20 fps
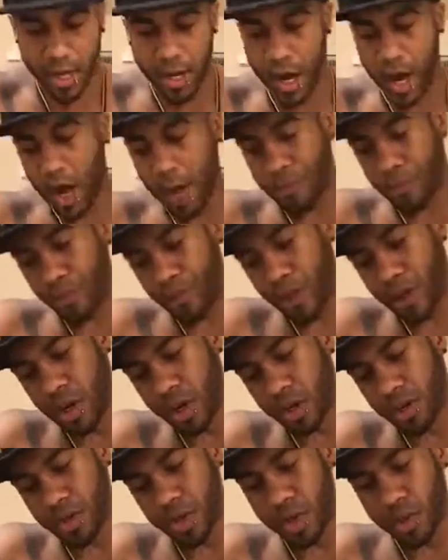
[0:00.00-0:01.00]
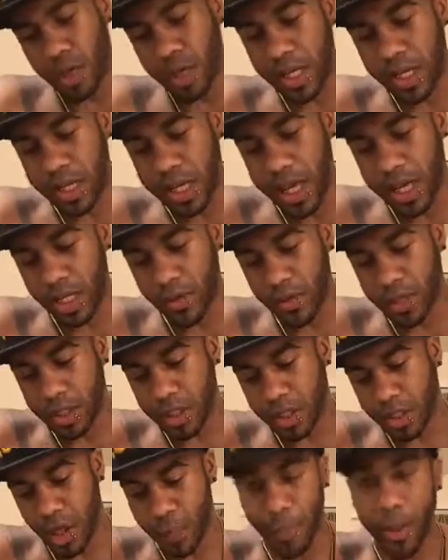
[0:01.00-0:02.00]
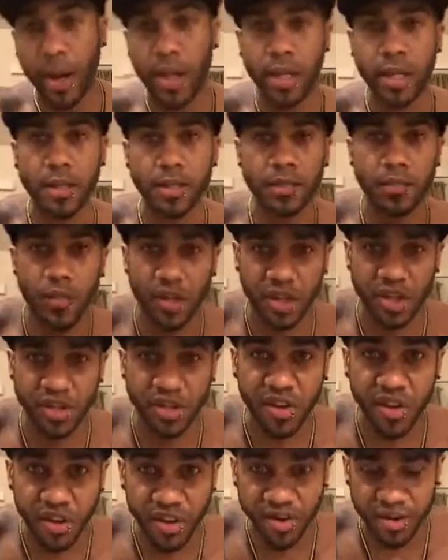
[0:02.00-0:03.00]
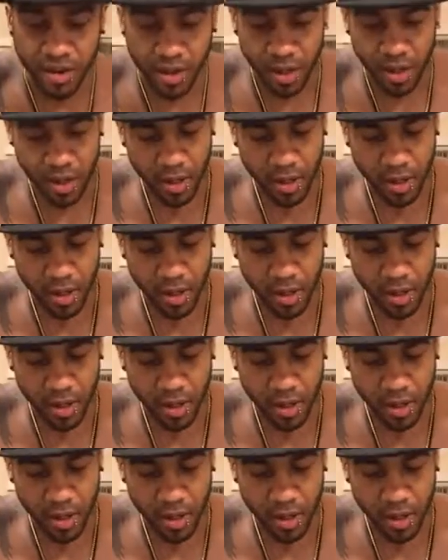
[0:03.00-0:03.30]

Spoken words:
320 calories a pint, which is good.